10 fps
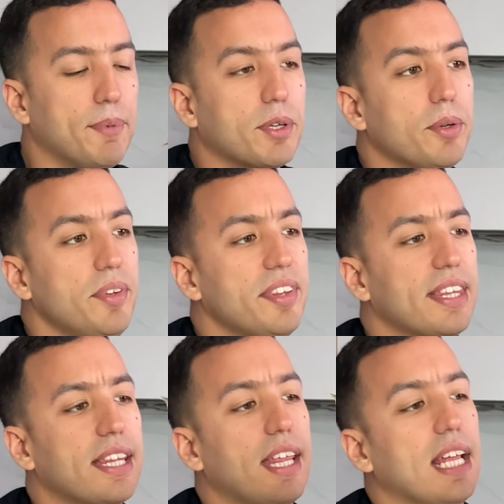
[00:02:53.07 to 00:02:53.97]
Because
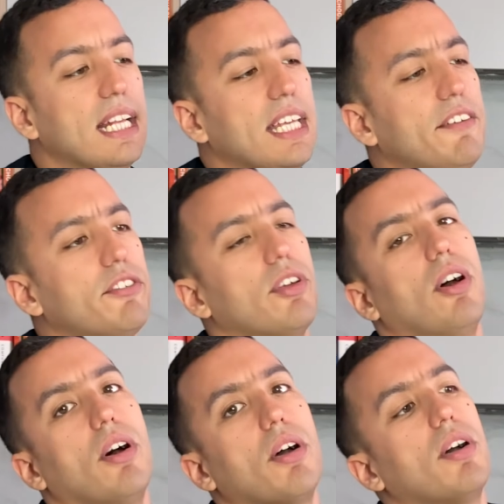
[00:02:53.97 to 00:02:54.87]
the leaves
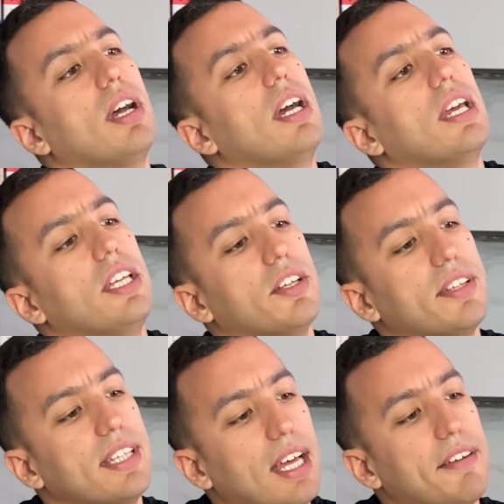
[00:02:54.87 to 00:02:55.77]
are
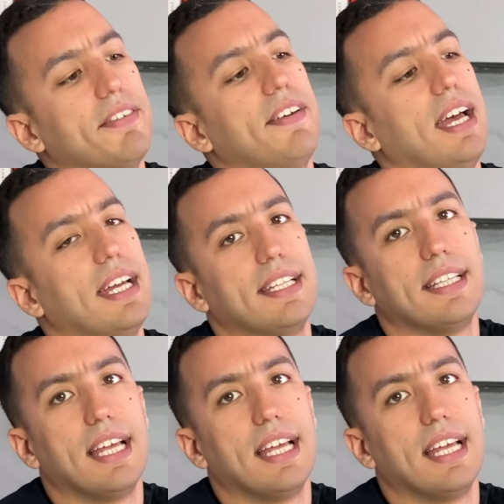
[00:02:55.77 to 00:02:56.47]
tough and